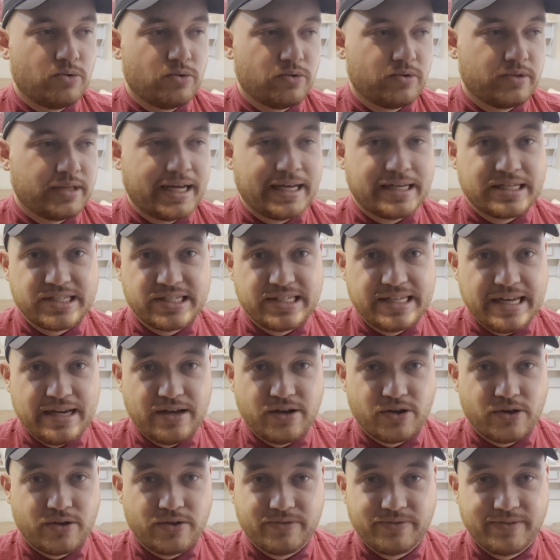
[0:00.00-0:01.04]
like
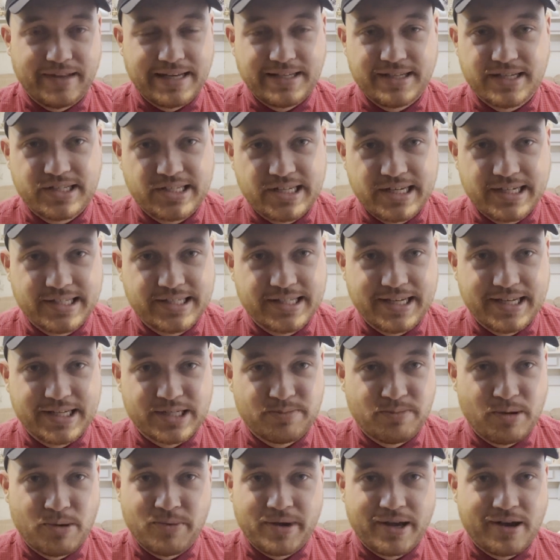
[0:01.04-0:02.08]
seagull, that doesn't exist,
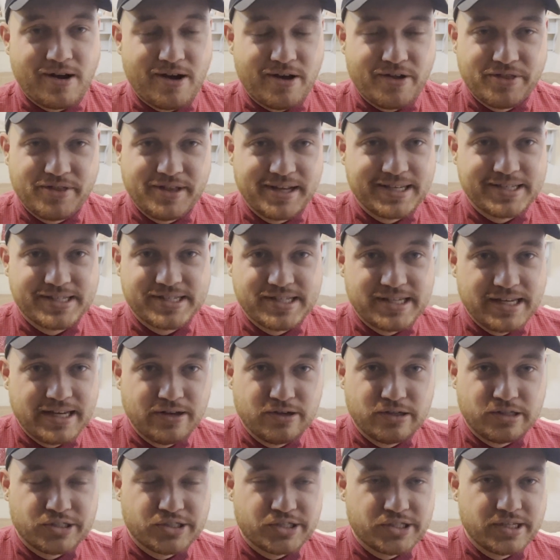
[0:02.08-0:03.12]
but we call things
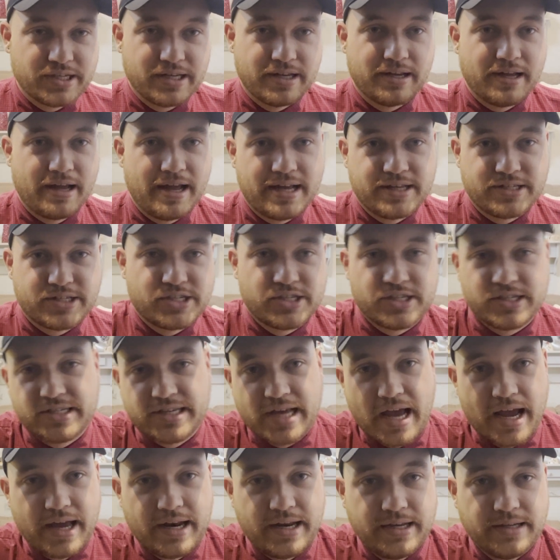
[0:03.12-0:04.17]
seagulls as a
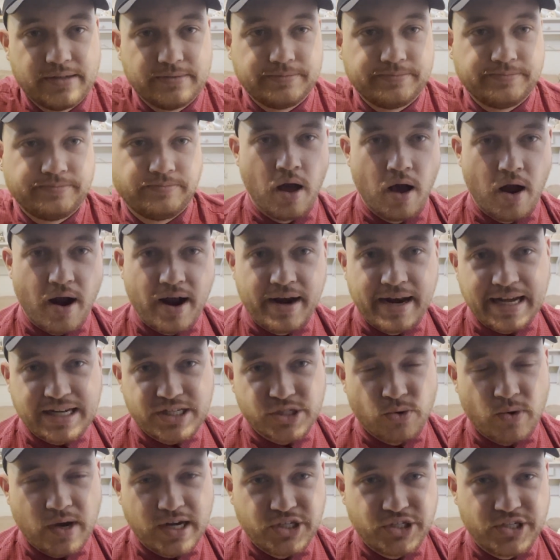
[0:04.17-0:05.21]
society. All right, next
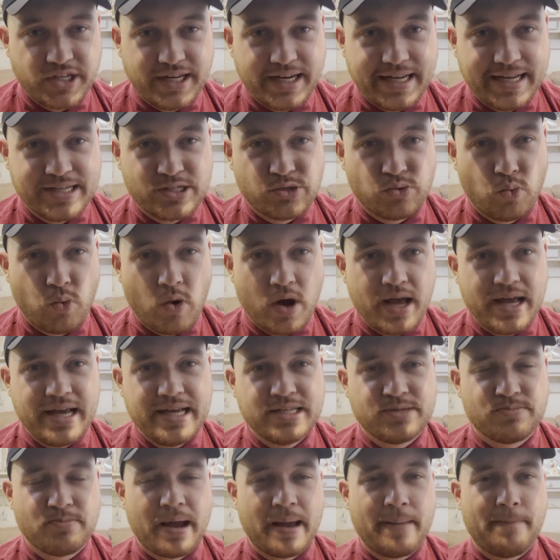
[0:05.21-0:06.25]
question is, what
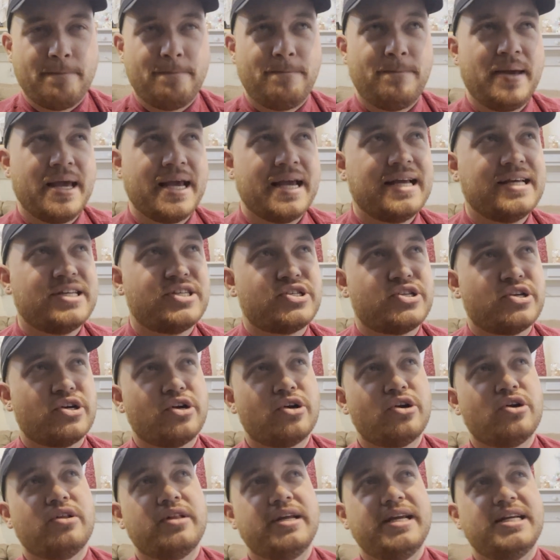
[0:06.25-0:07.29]
is my biggest,
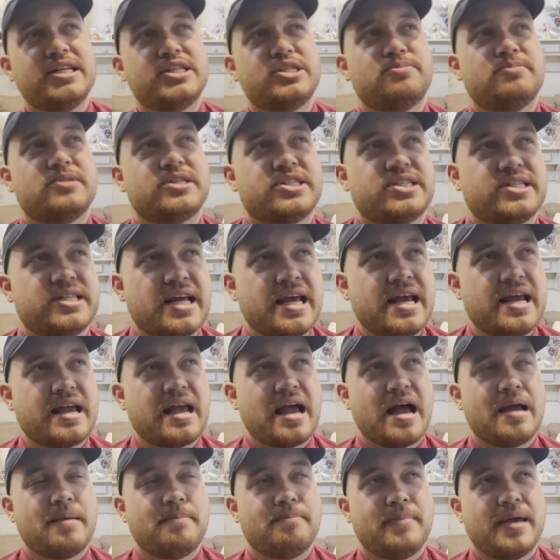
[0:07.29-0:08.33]
earliest mistake
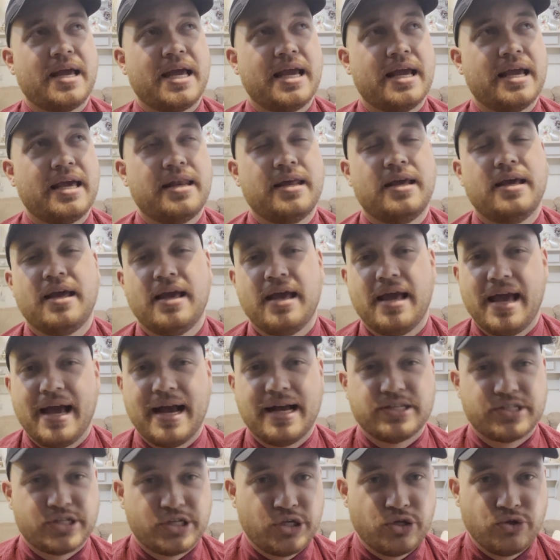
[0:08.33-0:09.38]
I made
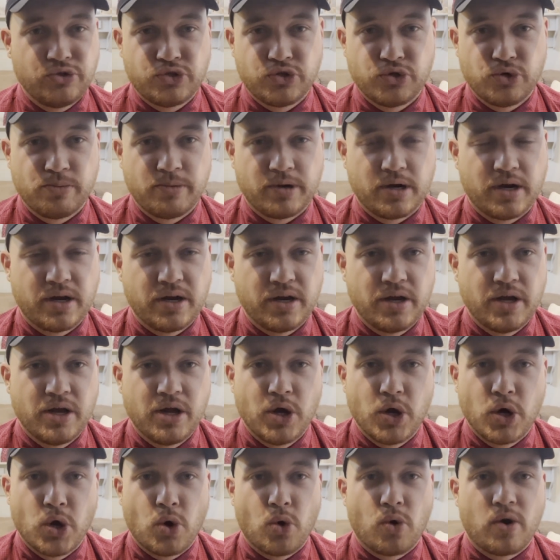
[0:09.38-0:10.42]
as a YouTuber
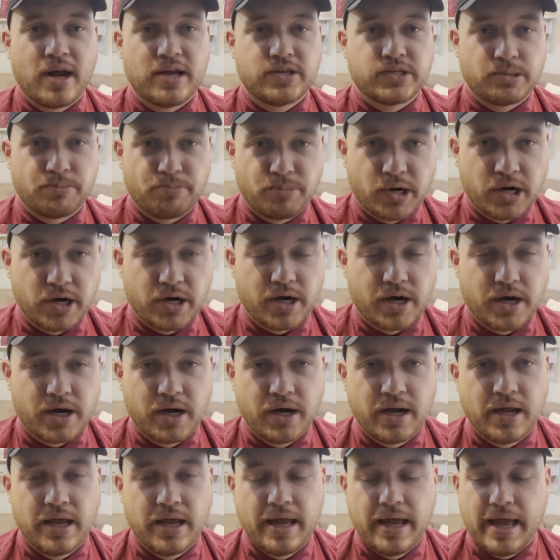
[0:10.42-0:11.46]
or as a birder?
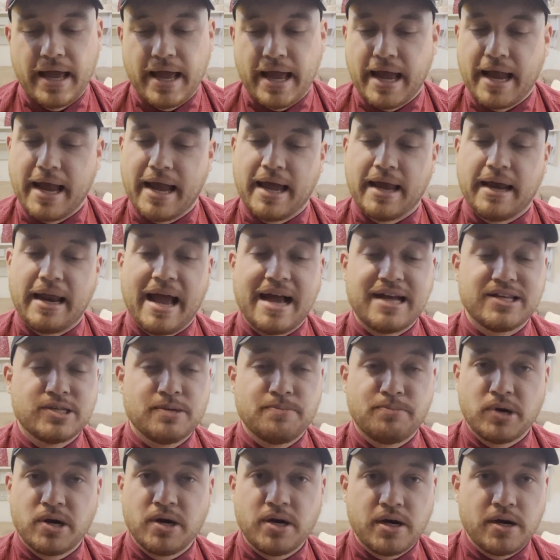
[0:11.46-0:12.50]
And as a
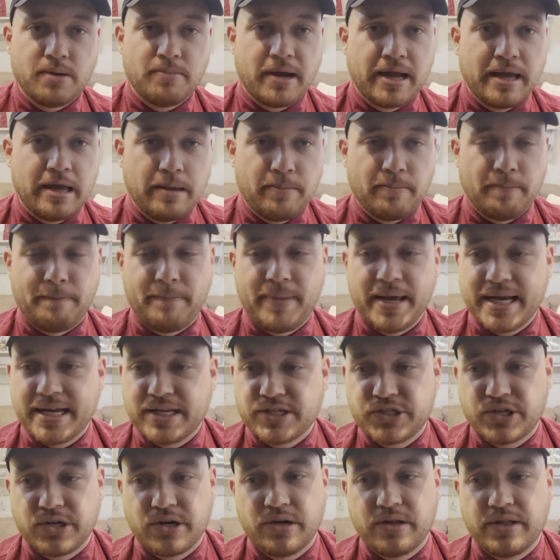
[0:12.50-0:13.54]
birder, my
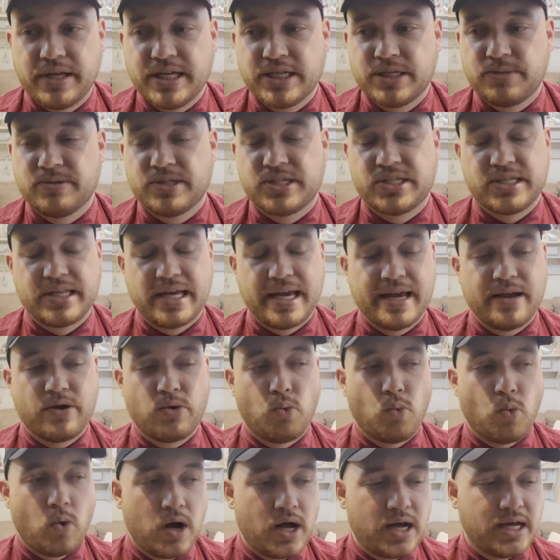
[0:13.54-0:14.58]
biggest, earliest mistake
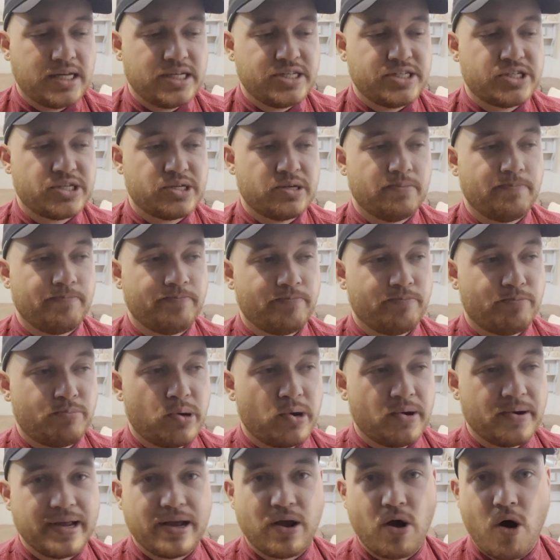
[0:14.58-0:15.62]
was
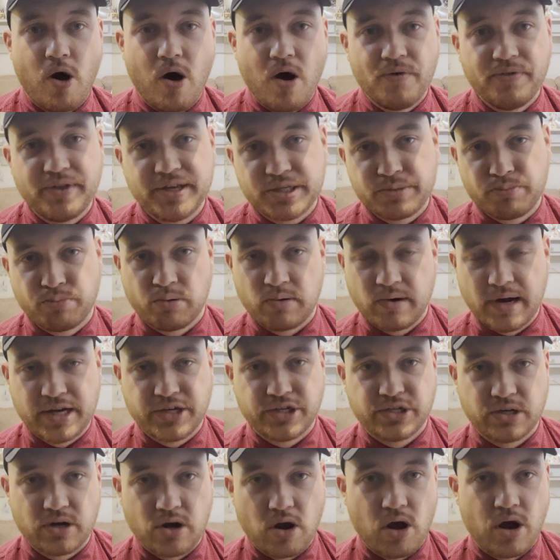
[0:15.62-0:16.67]
putting all this
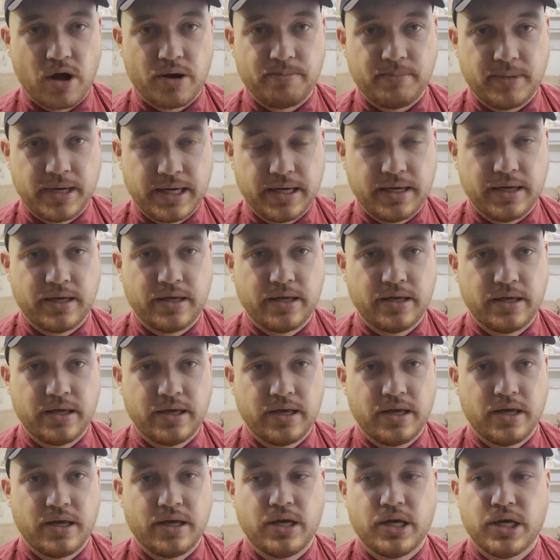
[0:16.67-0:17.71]
pressure on me
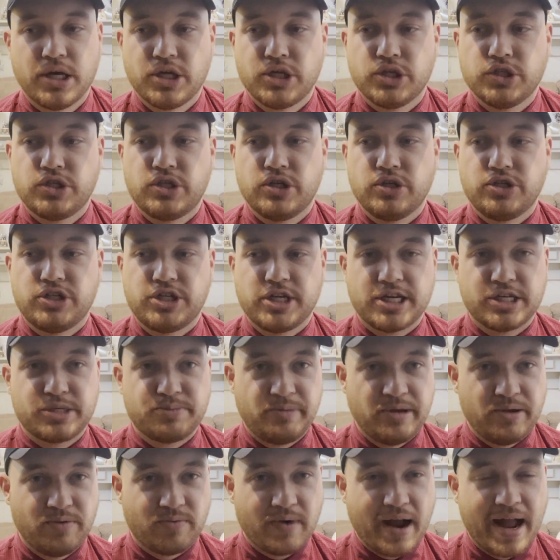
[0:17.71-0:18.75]
to just
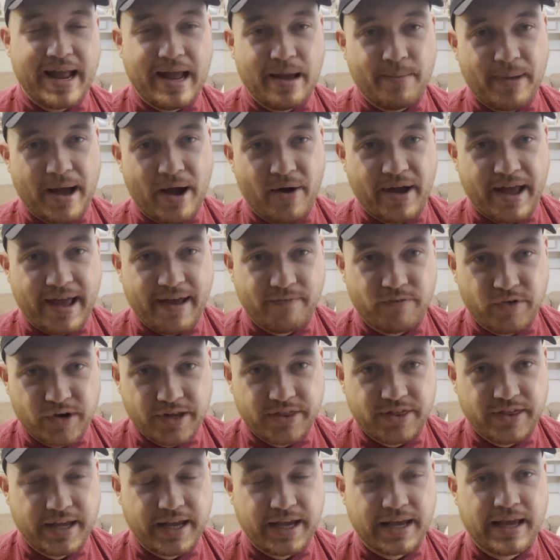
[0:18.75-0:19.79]
be right about
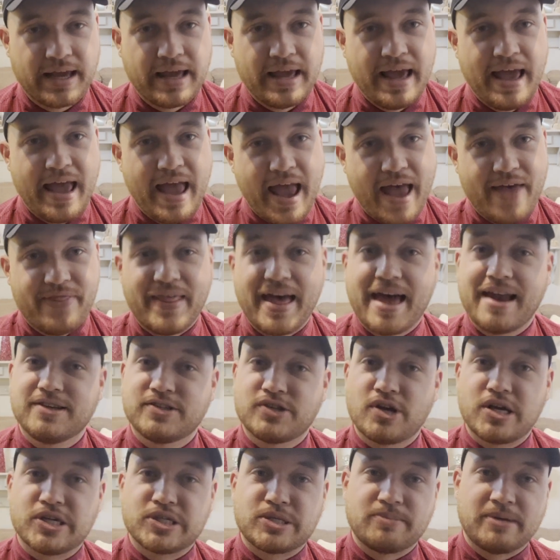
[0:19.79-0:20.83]
everything. And that is
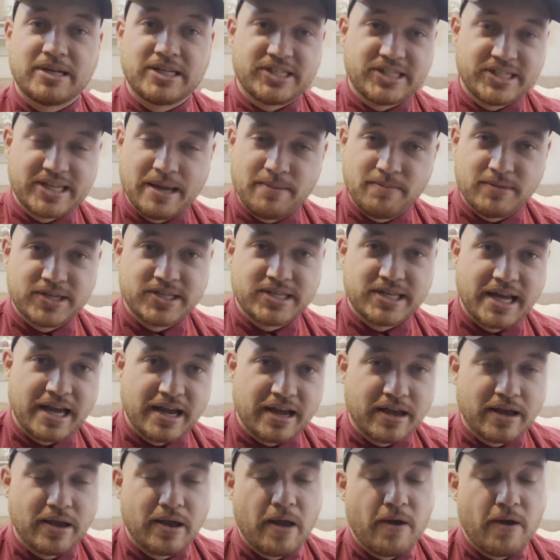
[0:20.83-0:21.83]
also my same mistake